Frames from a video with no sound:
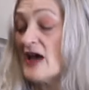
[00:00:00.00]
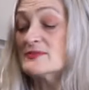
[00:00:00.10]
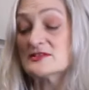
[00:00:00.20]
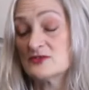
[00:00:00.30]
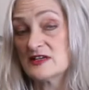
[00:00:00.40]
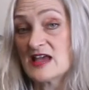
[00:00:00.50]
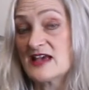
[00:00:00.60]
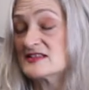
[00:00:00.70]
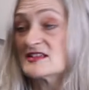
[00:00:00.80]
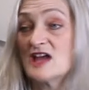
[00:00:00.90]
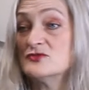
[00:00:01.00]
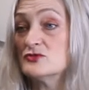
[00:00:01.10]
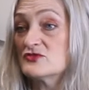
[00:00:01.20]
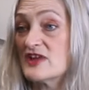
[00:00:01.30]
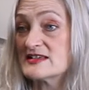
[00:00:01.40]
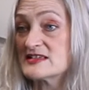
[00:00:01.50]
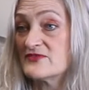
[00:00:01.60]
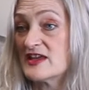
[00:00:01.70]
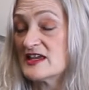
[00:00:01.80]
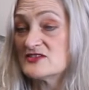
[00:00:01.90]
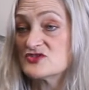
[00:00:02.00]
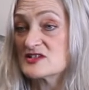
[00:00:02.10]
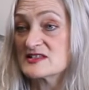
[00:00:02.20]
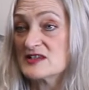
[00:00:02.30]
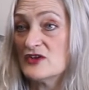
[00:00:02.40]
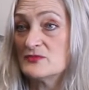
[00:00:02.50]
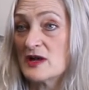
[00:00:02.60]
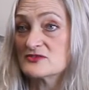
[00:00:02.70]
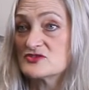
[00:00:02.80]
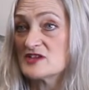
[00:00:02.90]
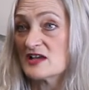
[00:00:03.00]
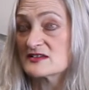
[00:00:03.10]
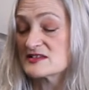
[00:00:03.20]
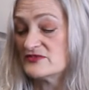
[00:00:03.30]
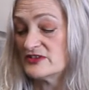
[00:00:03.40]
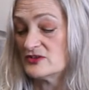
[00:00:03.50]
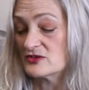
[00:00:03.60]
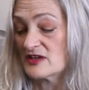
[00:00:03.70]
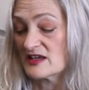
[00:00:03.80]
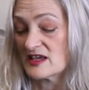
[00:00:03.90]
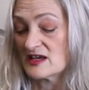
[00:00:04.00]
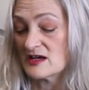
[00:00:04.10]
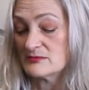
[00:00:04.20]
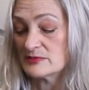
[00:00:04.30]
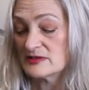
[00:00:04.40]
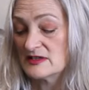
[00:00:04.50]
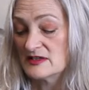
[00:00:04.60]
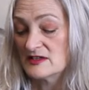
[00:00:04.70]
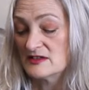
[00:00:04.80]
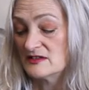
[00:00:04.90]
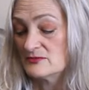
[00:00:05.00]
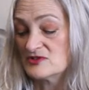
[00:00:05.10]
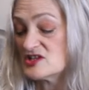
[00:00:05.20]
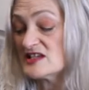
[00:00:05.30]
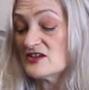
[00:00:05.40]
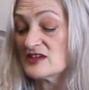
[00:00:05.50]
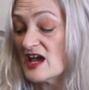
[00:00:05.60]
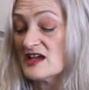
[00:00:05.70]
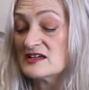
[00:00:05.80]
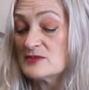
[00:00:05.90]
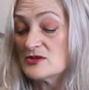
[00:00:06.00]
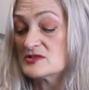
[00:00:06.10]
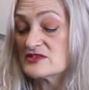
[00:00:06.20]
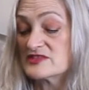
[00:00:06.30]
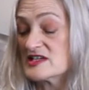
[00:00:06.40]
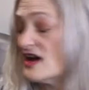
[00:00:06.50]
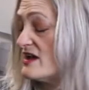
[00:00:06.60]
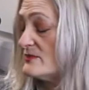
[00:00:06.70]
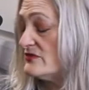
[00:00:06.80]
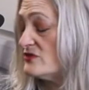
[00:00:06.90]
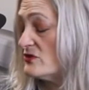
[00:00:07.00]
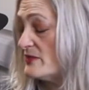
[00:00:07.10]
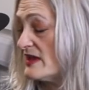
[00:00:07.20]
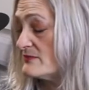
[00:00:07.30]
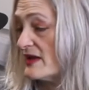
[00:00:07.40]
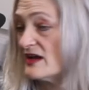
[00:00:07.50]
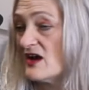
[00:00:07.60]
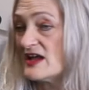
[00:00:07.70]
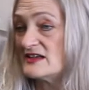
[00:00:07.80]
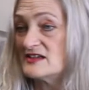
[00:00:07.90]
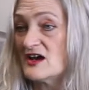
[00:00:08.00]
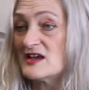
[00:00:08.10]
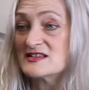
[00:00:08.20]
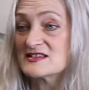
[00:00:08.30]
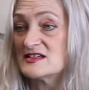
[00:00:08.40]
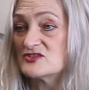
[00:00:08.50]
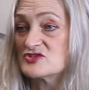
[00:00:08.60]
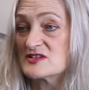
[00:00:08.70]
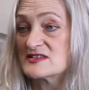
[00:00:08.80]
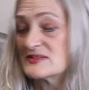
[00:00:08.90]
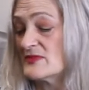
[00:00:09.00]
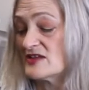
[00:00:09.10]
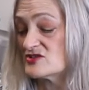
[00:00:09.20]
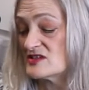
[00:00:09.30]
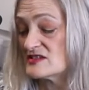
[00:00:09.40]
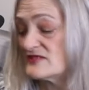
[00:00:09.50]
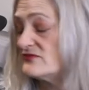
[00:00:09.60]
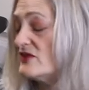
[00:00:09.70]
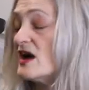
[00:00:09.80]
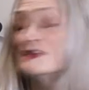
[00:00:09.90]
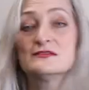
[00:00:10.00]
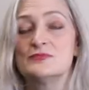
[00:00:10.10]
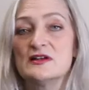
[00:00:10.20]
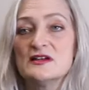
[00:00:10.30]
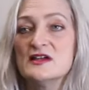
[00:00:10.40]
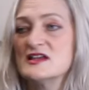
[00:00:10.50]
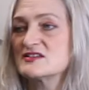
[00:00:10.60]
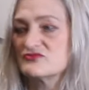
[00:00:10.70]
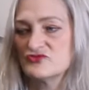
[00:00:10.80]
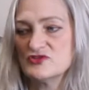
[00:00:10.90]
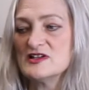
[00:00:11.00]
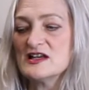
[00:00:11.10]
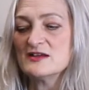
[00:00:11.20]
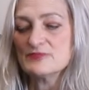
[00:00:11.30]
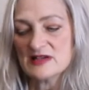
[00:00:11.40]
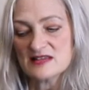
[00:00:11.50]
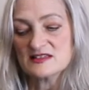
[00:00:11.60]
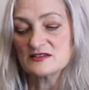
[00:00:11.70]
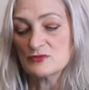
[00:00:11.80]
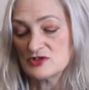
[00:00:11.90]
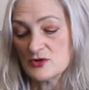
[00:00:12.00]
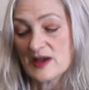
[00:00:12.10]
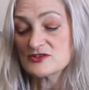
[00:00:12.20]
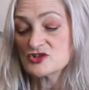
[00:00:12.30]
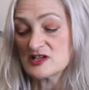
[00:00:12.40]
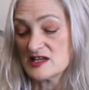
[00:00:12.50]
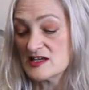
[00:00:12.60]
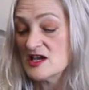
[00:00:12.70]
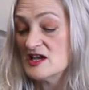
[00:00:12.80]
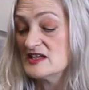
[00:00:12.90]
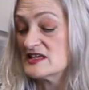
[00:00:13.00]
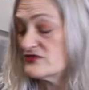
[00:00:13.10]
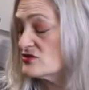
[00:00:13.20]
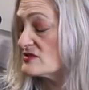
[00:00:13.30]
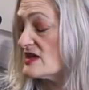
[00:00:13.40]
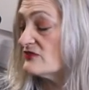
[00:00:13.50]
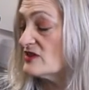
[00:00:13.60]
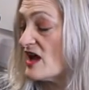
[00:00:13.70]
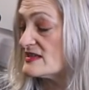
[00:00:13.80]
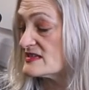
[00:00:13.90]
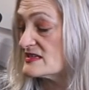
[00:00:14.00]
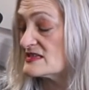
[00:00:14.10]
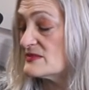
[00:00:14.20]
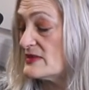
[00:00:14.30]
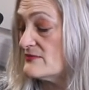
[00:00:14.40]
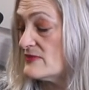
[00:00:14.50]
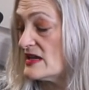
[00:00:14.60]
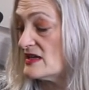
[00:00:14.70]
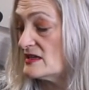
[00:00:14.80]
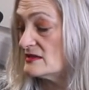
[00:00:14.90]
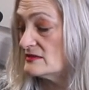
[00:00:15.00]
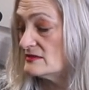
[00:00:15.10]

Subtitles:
Yeah, absolutely, yes. And all the rest of it is just so much dust that you're kicking up. Which is okay most of the time if you're being polite and nice and it's just imaginative fun, but it's really unpleasant when you actually give yourself license to be mean.